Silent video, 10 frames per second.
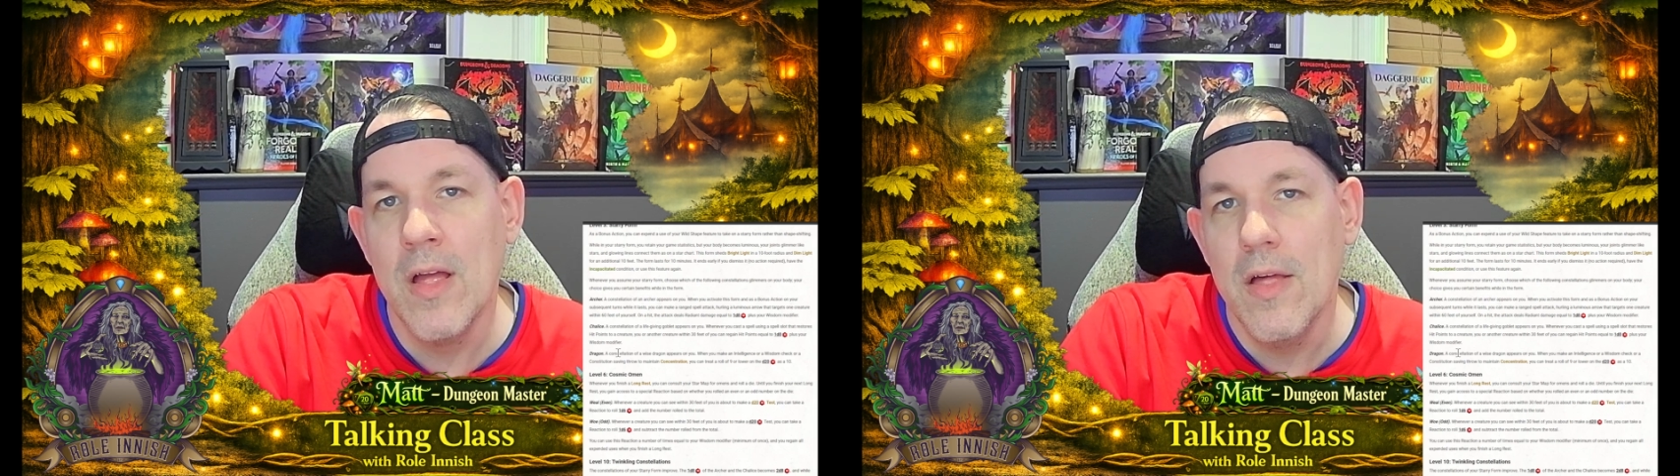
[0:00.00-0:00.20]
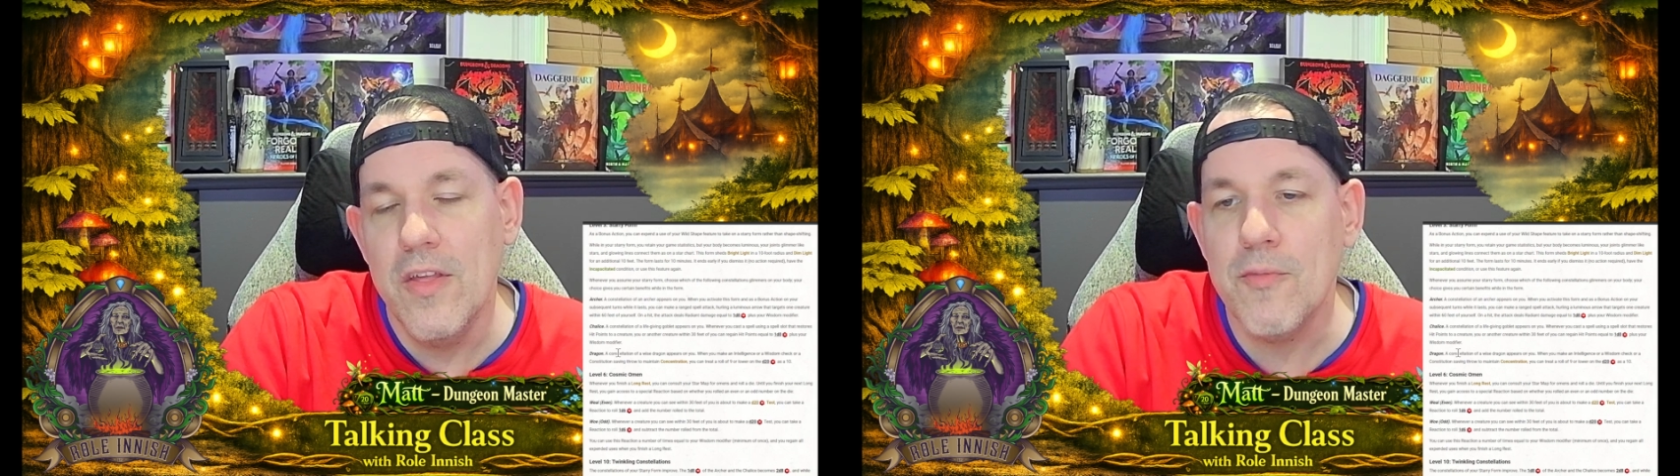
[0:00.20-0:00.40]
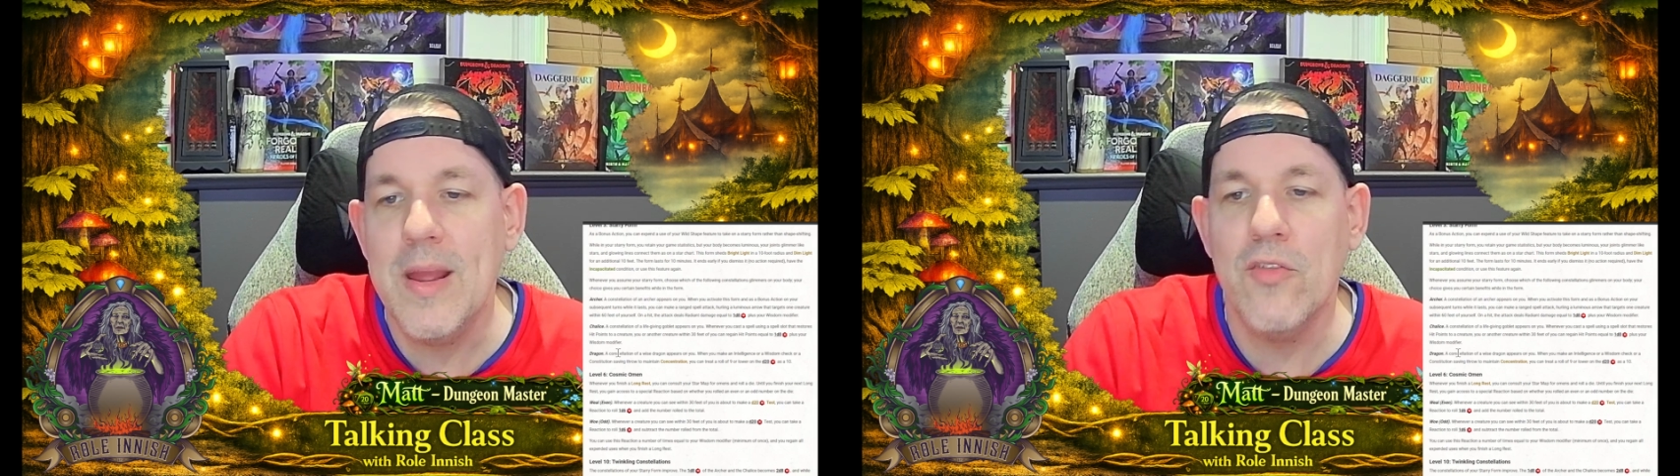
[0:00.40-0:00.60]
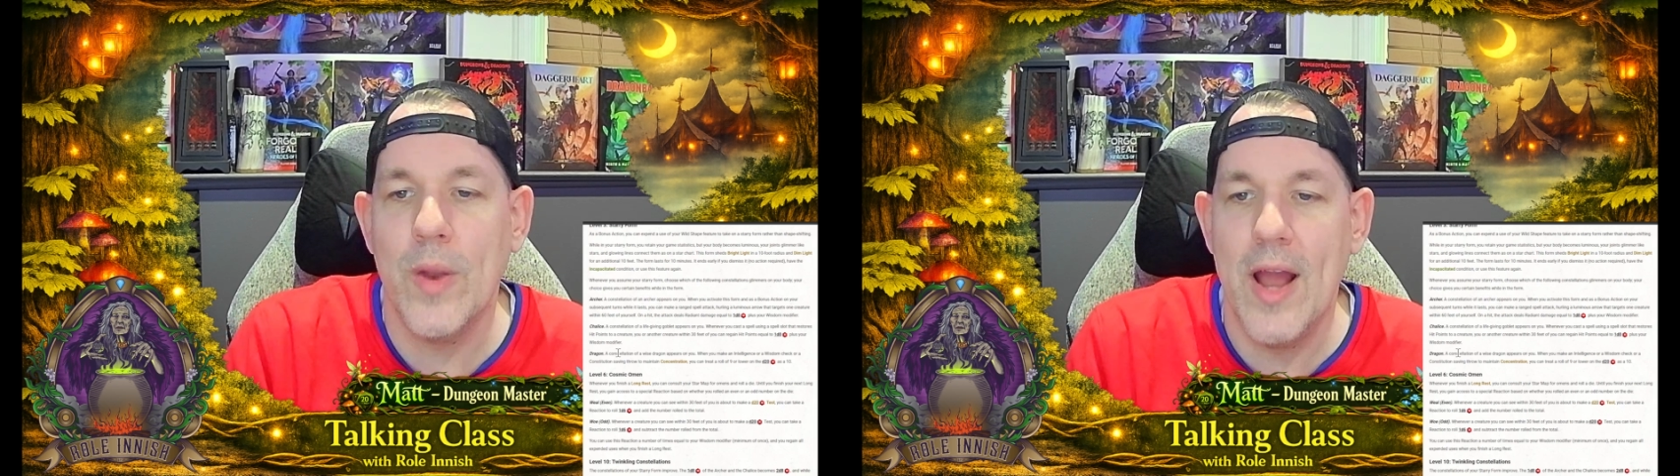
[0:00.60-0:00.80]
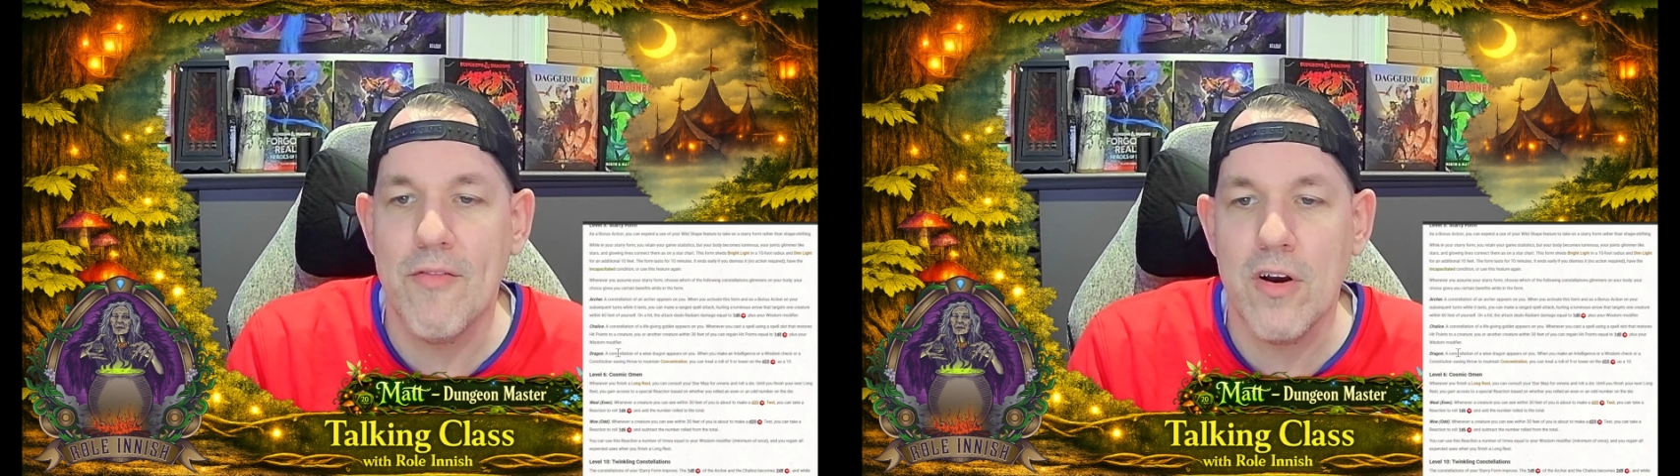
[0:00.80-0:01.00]
This means
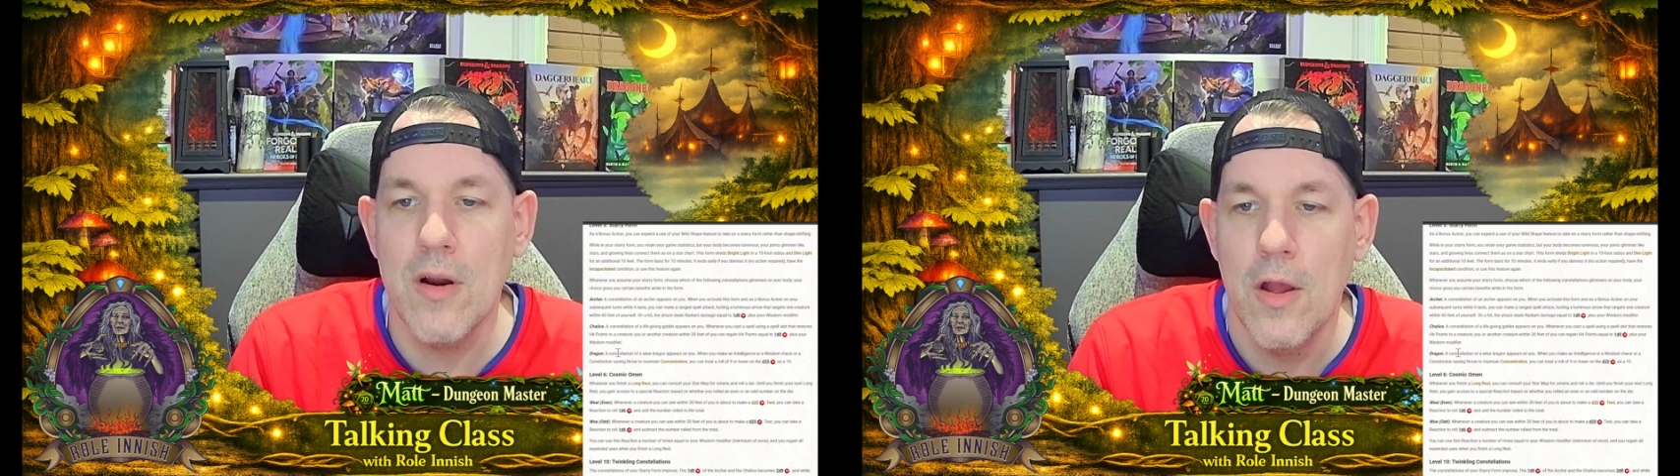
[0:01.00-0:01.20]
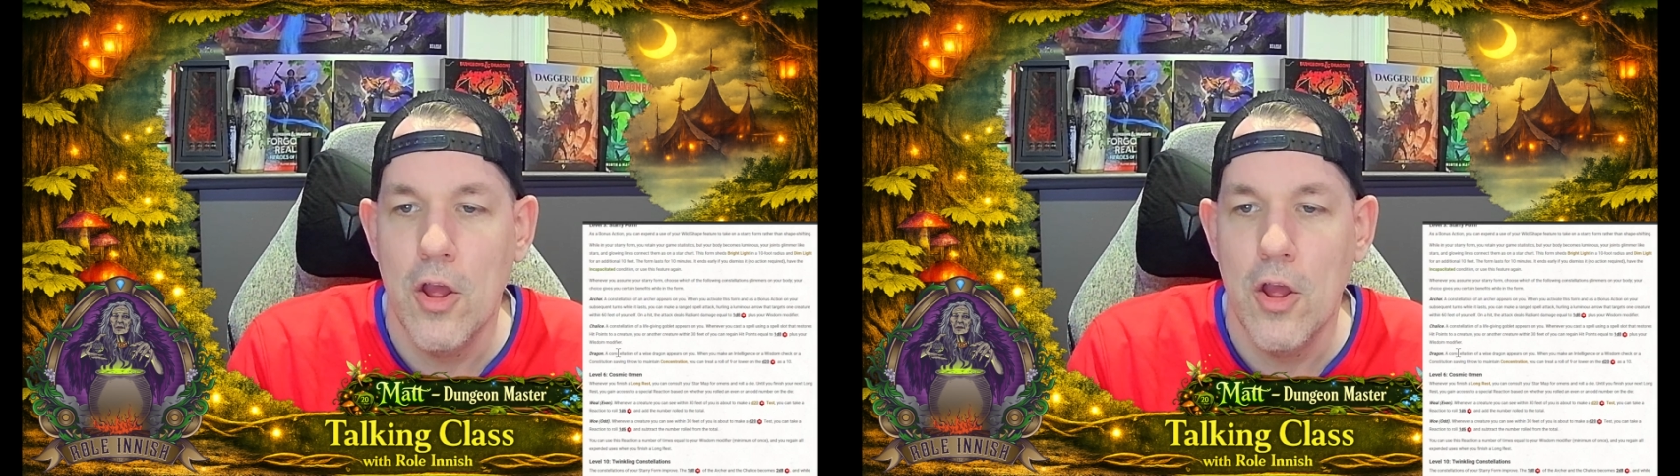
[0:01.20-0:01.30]
whenever